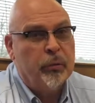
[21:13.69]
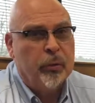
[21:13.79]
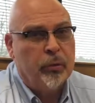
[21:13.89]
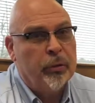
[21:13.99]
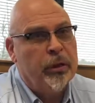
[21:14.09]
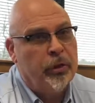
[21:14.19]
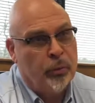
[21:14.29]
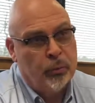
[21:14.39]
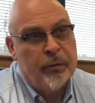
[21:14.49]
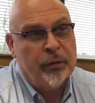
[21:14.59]
We're really going to
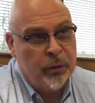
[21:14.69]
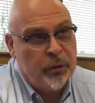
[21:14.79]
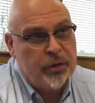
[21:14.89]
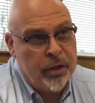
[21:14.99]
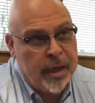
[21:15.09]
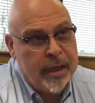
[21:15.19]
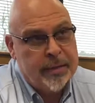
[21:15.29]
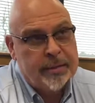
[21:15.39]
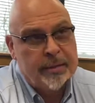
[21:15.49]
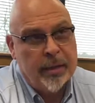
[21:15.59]

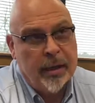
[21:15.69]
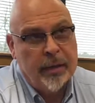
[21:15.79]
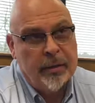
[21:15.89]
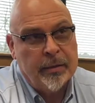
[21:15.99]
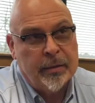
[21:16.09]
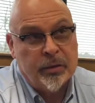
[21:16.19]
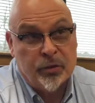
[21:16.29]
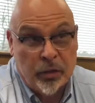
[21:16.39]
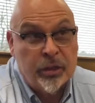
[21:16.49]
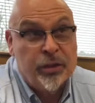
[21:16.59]
revolutionize the
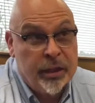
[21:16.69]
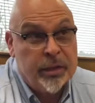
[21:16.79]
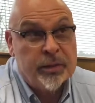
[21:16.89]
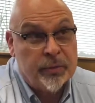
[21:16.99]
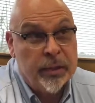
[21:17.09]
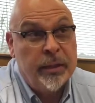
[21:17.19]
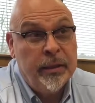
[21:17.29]
construction industry